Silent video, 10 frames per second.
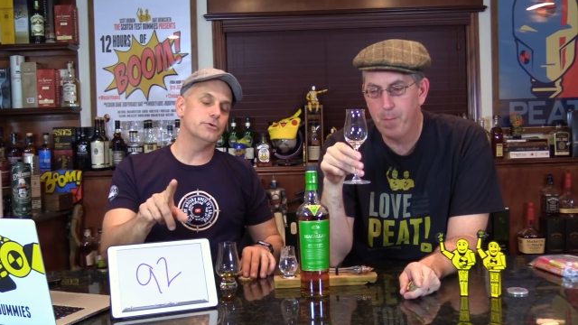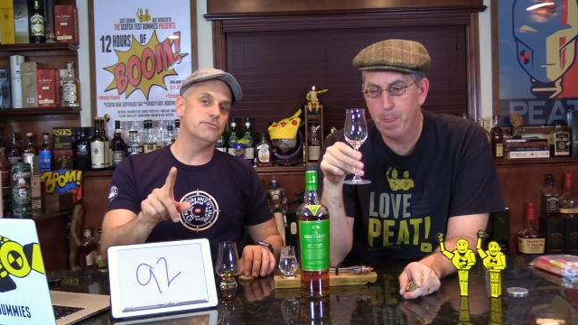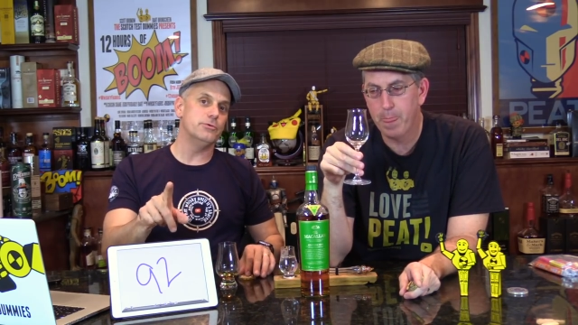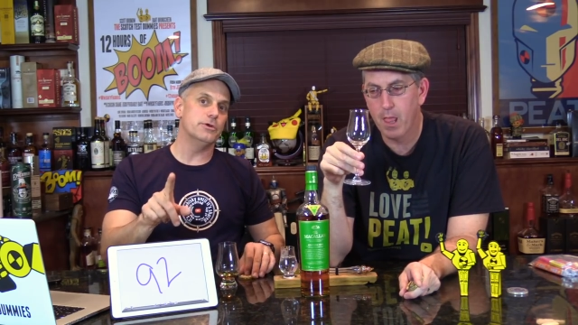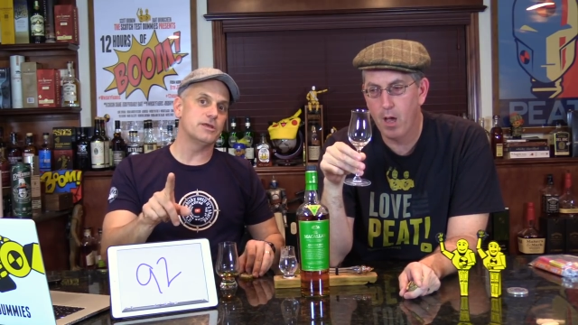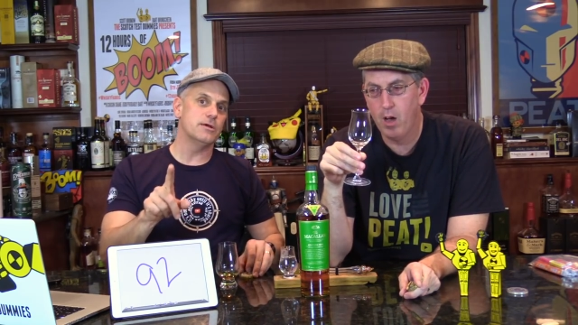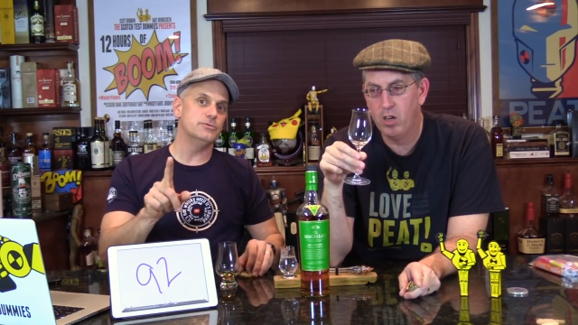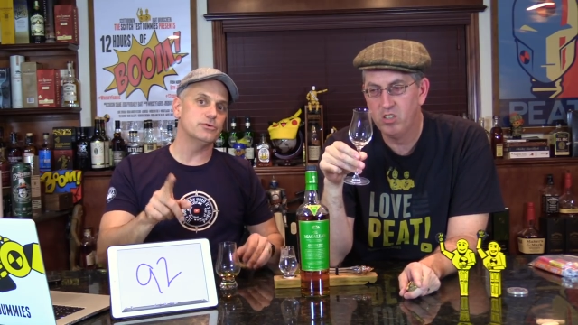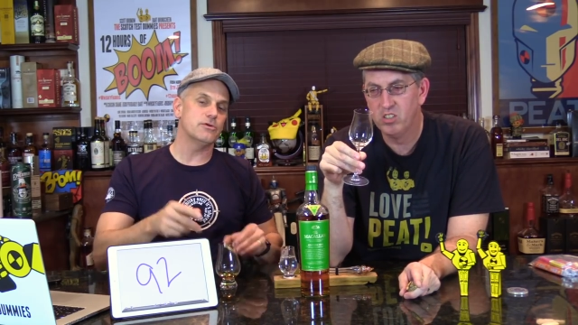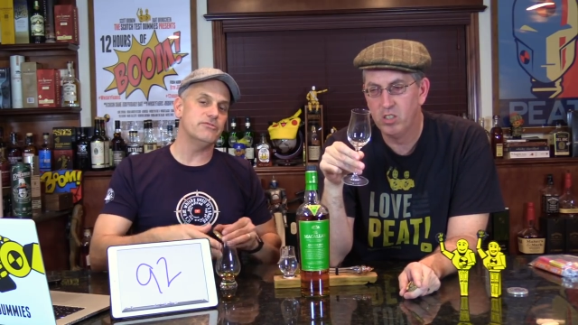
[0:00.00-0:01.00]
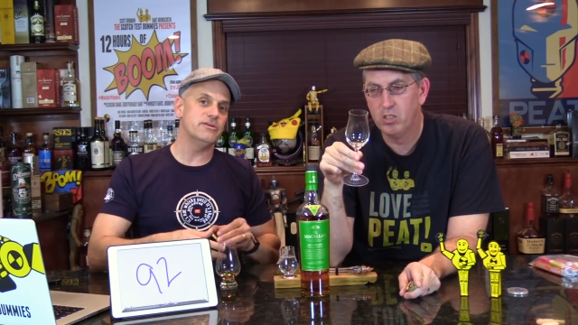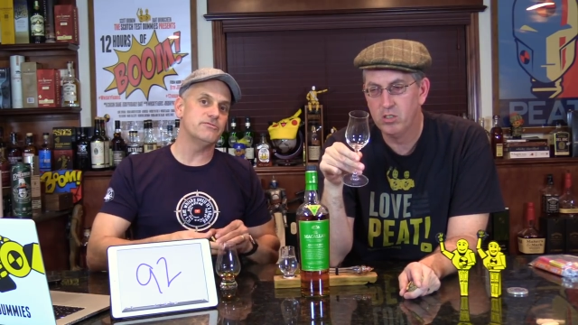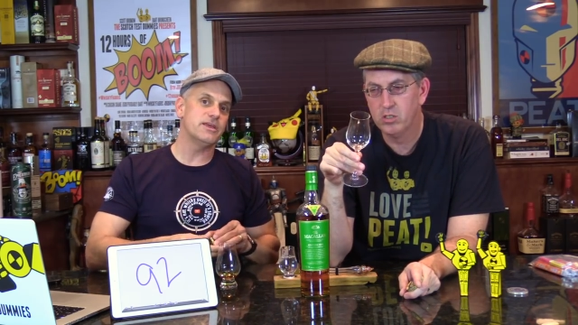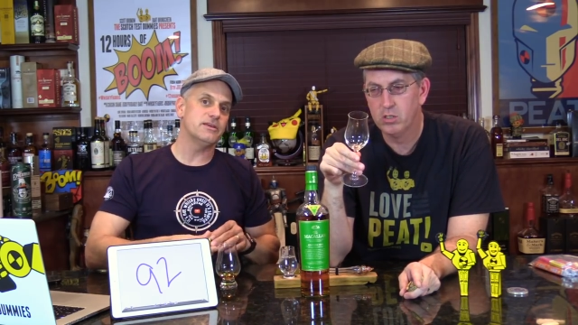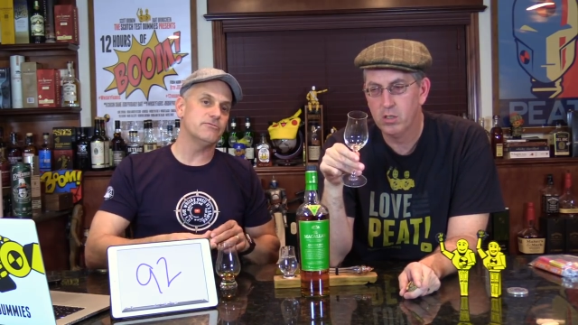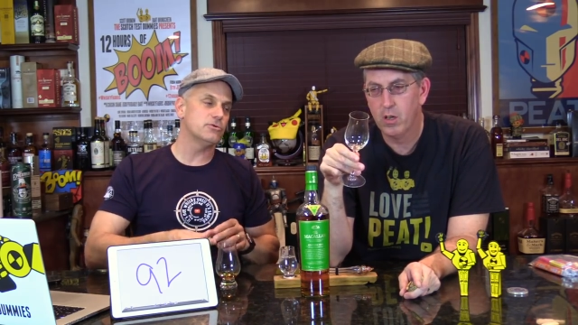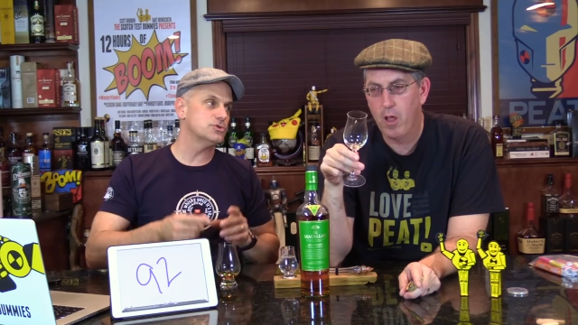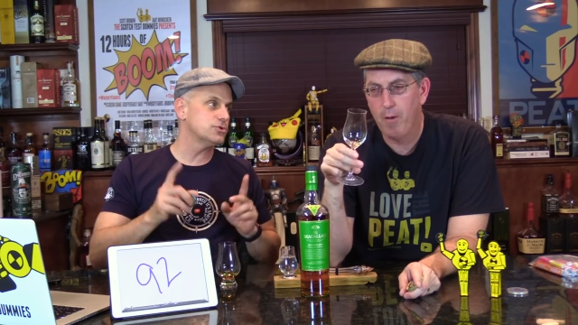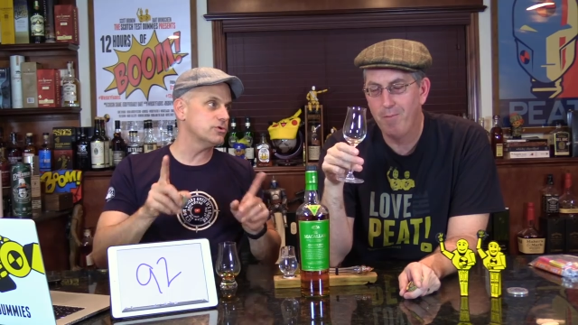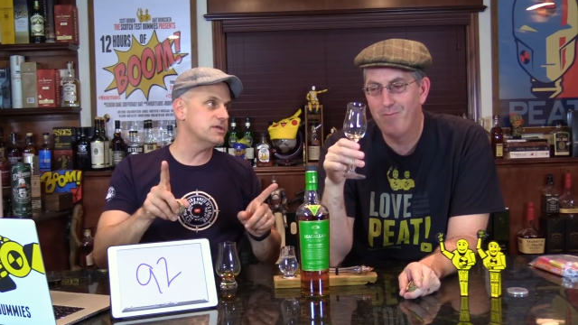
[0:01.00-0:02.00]
Speaker 1: if you want to come to our 5th
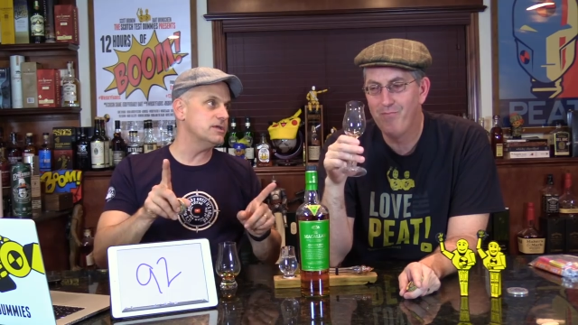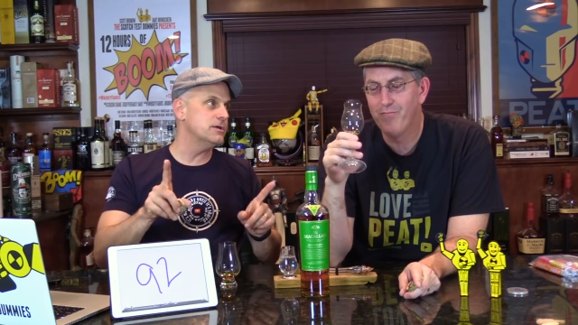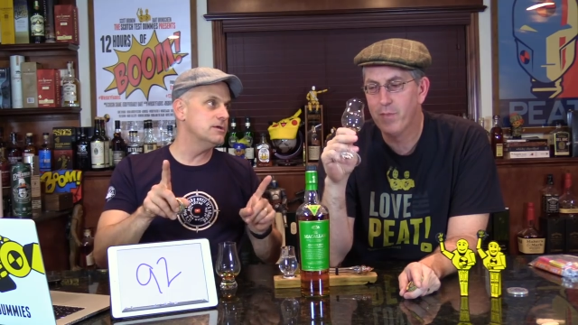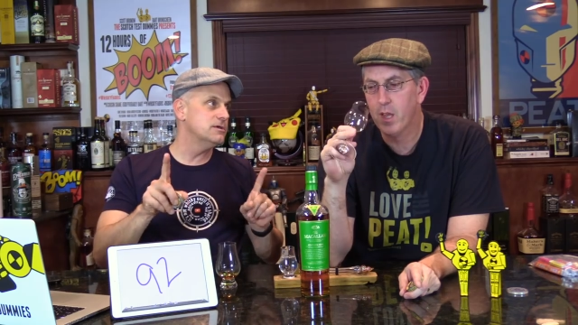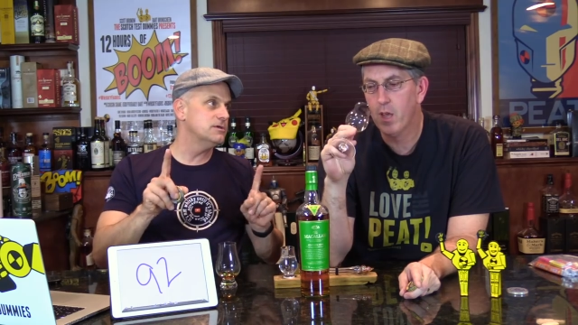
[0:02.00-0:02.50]
anniversary